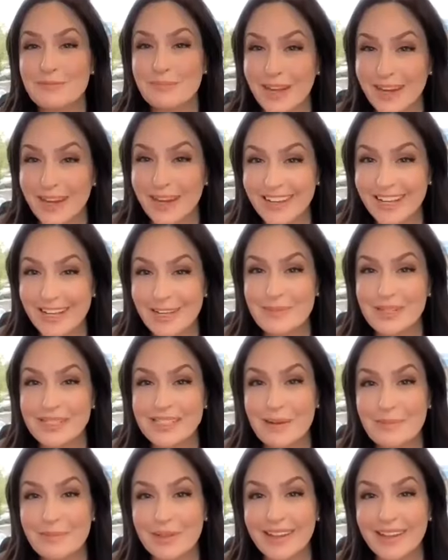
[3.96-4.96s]
My name
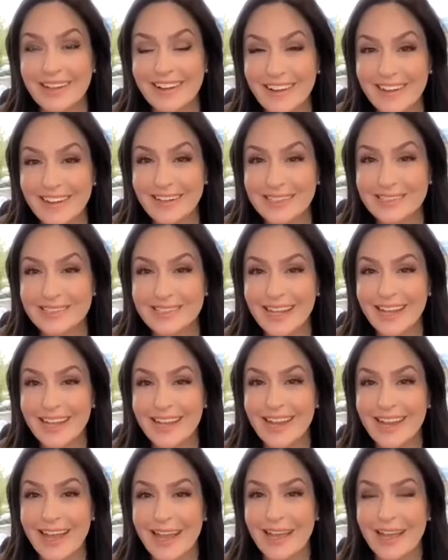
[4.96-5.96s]
is Emily
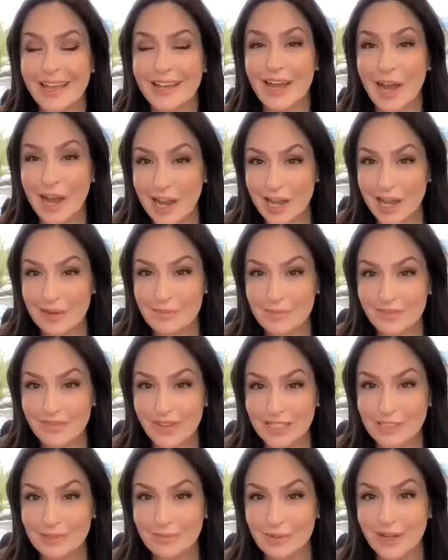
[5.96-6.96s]
Hollingshead, and I am the
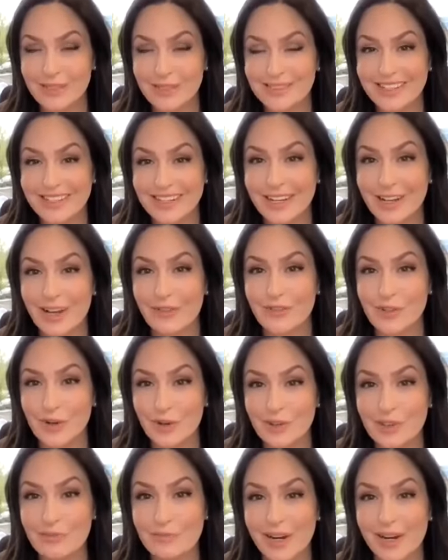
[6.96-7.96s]
Vice President of
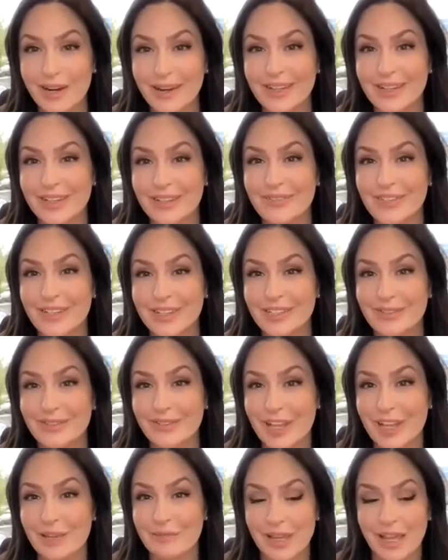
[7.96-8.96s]
North American Field
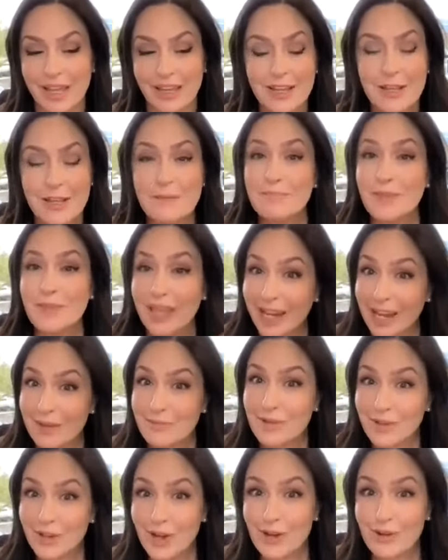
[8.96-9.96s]
Development, and I'm
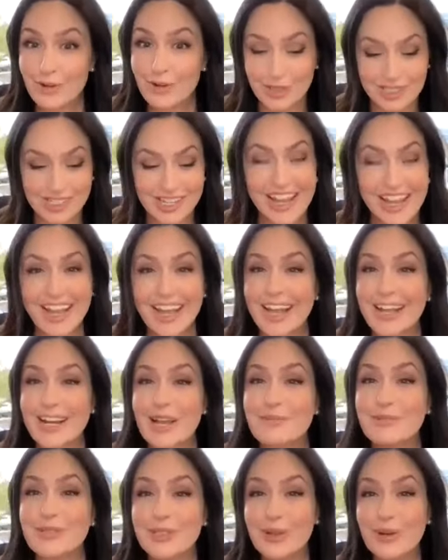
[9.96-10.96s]
your host. And
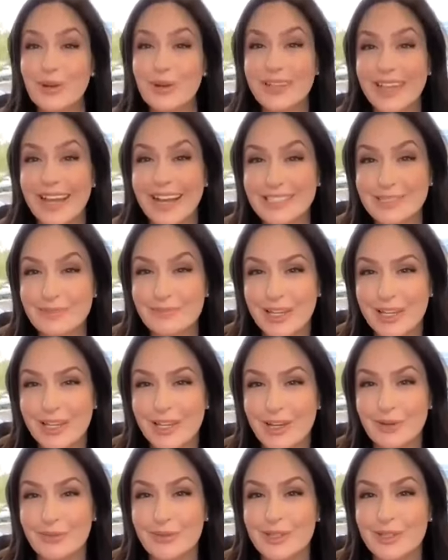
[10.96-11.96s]
I'm so glad to be
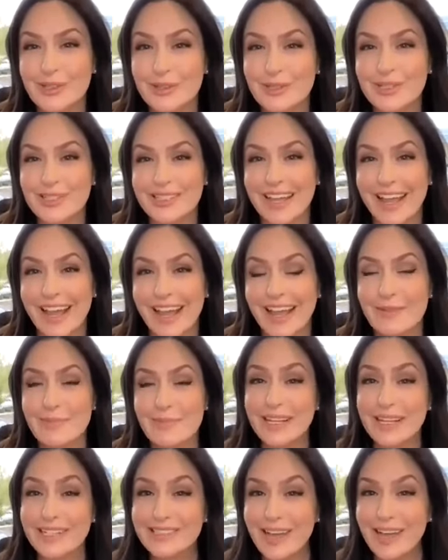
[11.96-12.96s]
here with you today
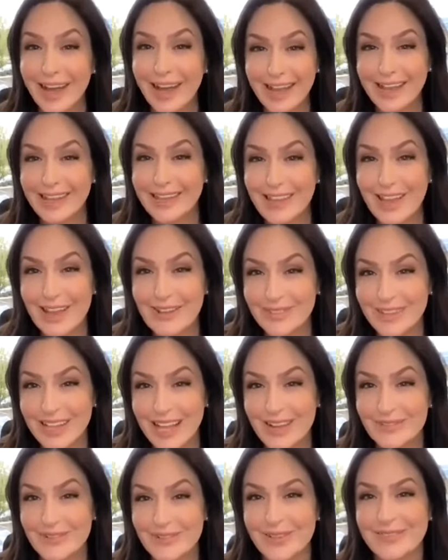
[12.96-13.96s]
because I love
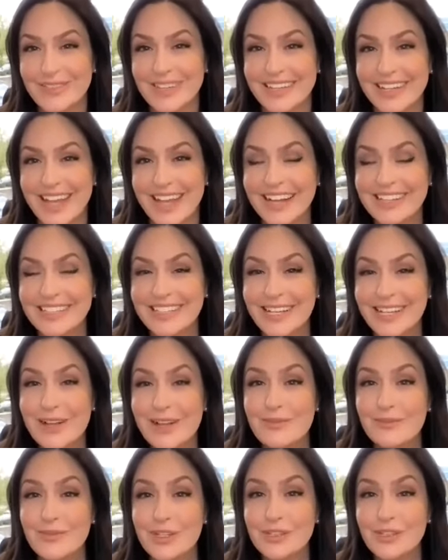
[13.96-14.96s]
LifeWave Connect.
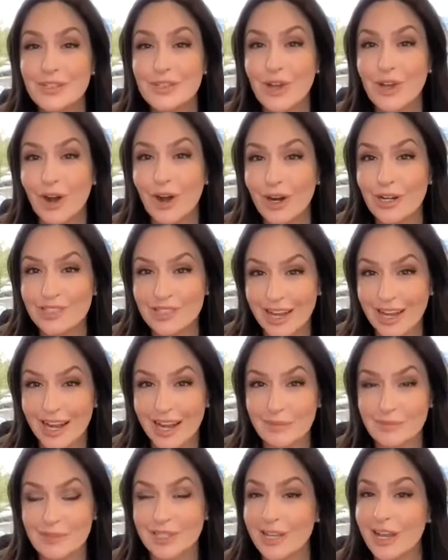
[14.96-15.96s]
This is our
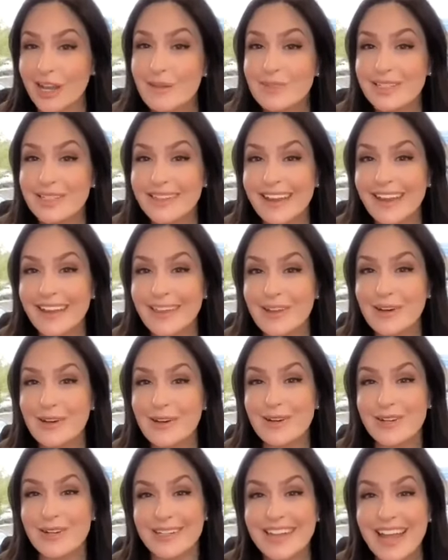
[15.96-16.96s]
time to come
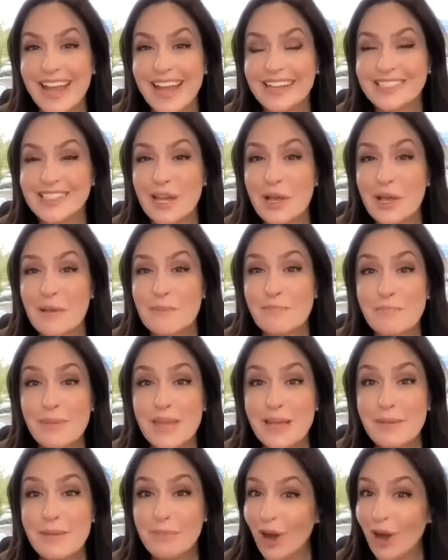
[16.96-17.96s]
together, connect,
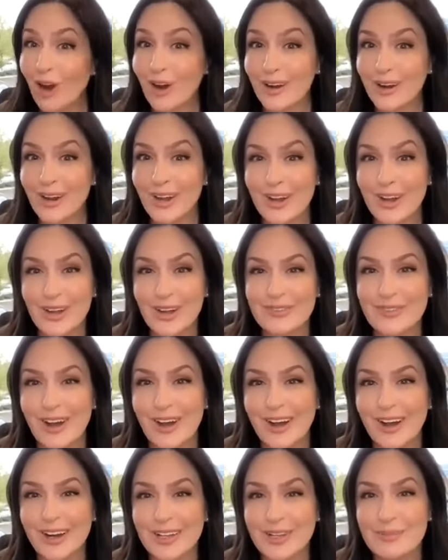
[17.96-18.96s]
be a part of
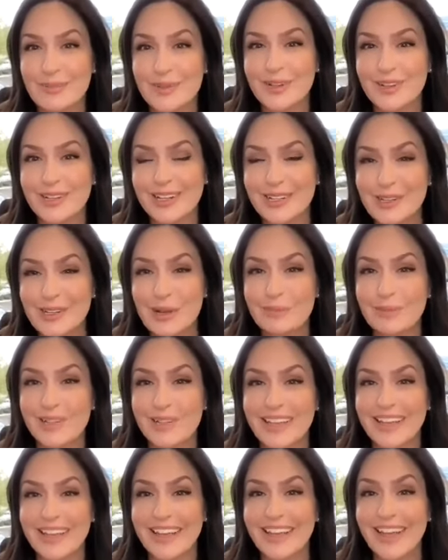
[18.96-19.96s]
our community
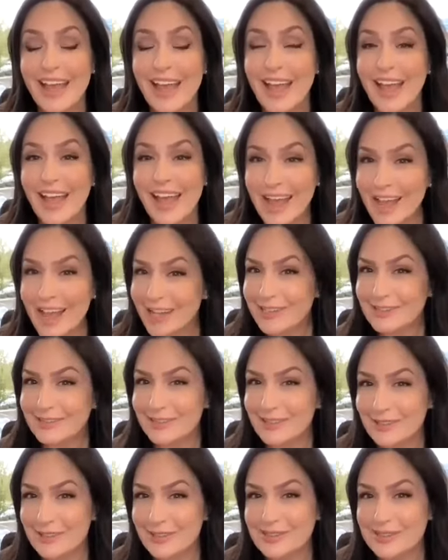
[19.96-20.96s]
globally, and
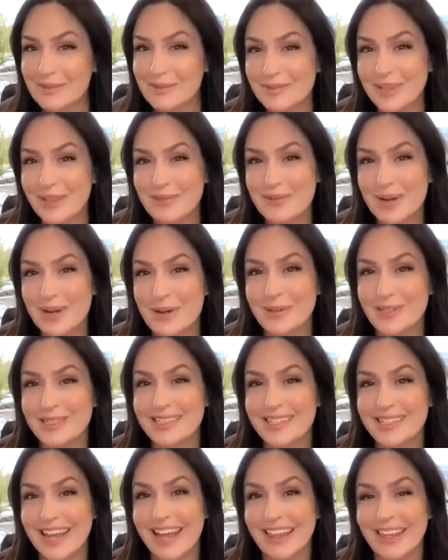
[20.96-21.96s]
learn something while we're
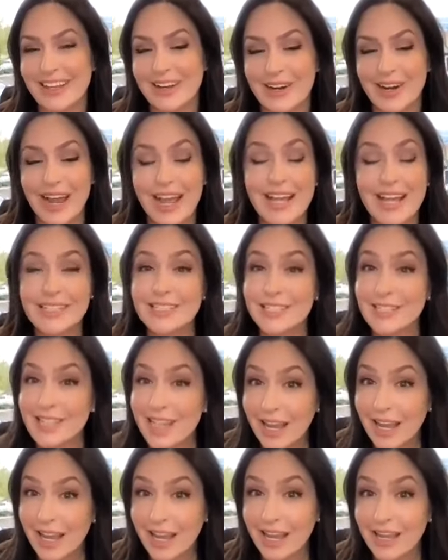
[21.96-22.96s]
together. And
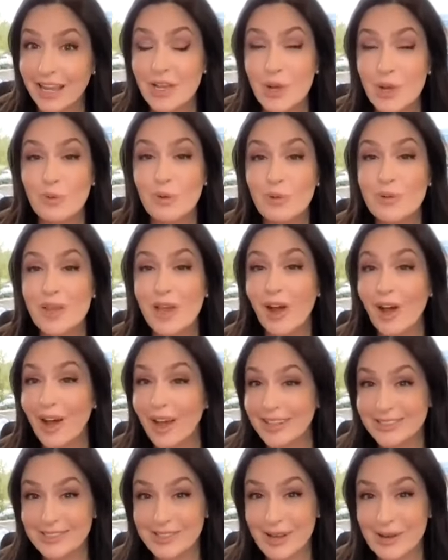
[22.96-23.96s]
today will be
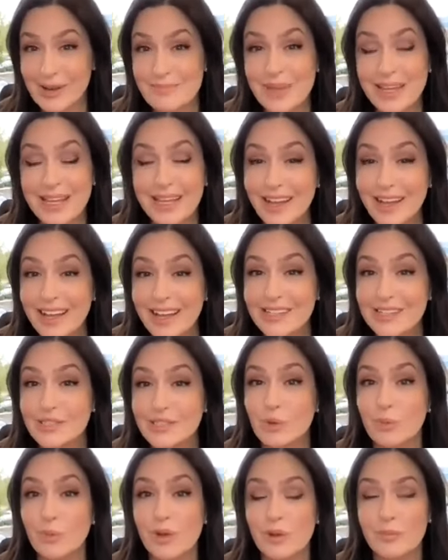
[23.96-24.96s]
awesome
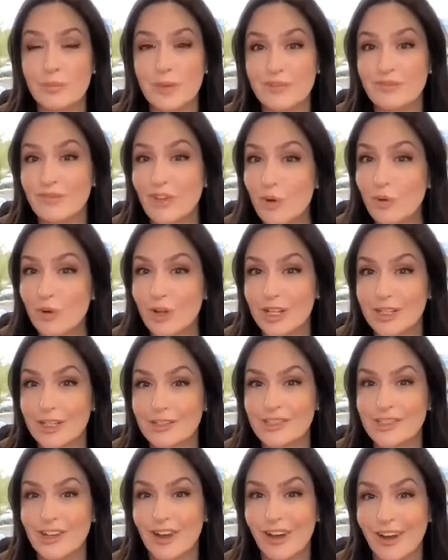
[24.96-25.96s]
because we'll be
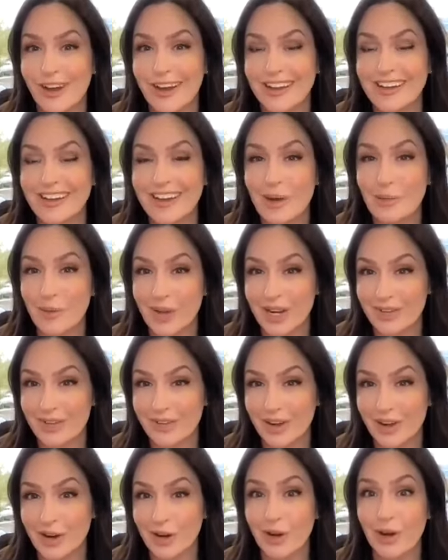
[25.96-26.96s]
focused on one of
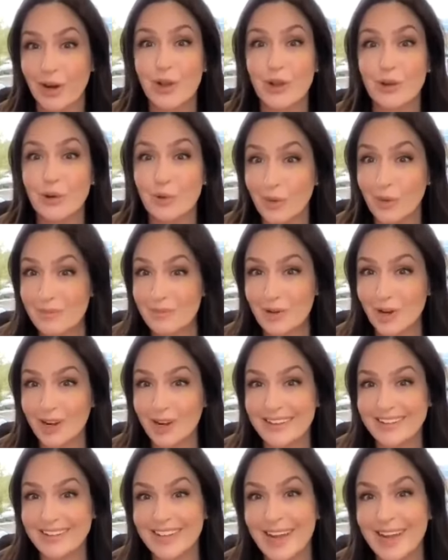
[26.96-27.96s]
our great
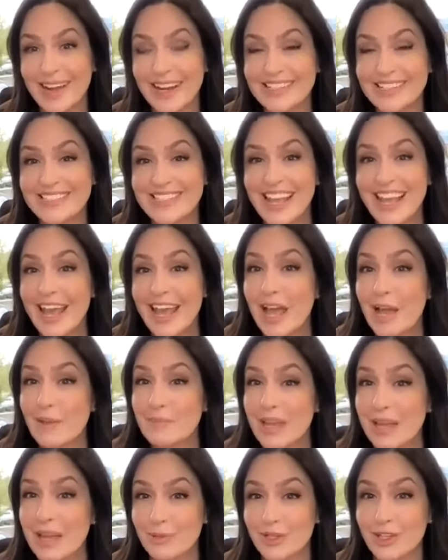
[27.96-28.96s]
product lines and
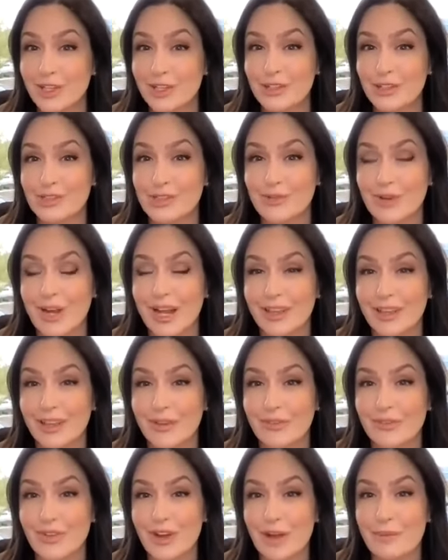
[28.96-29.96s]
be able to hear
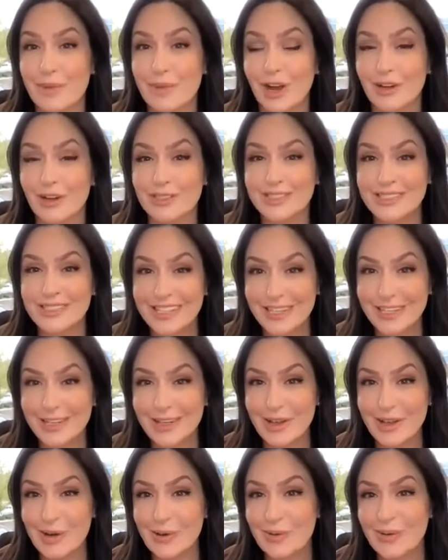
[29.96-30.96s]
directly from our
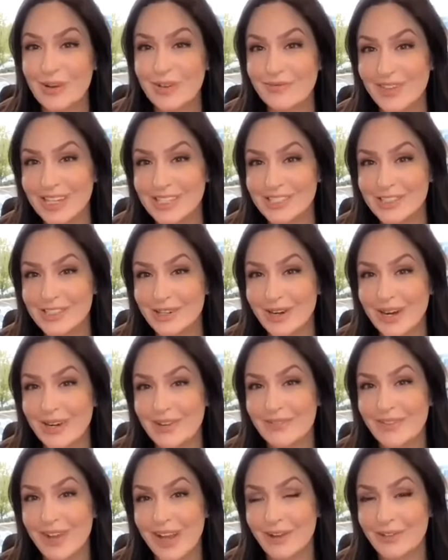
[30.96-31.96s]
CEO, inventor,
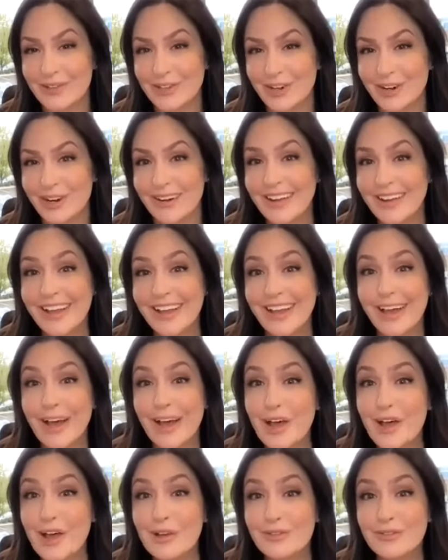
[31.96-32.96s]
and founder
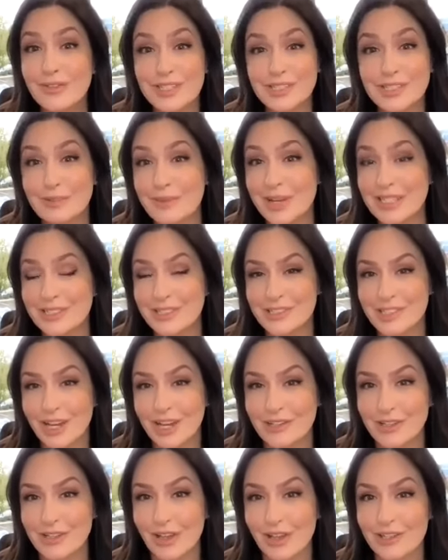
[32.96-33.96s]
of this amazing
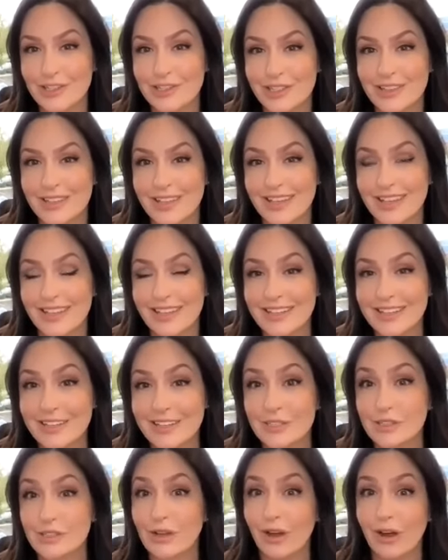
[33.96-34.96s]
technology that
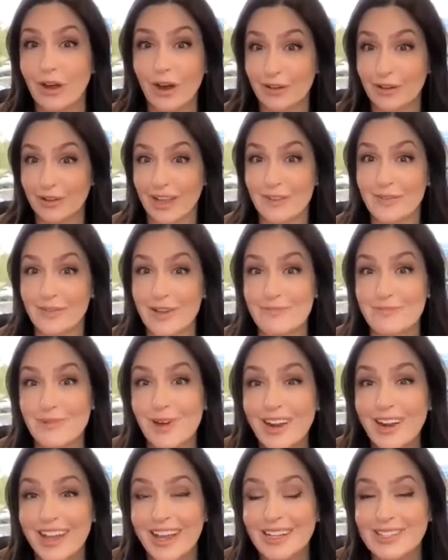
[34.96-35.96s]
is our LifeWave
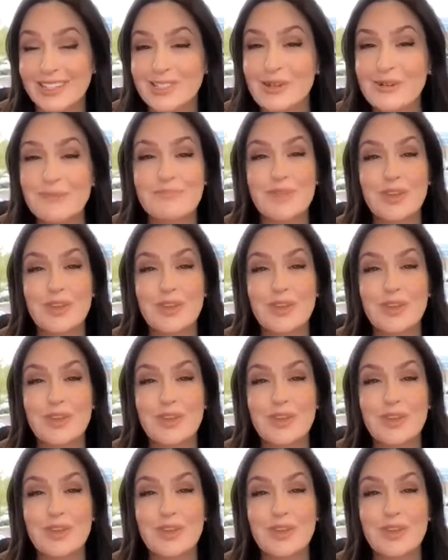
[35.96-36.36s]
products.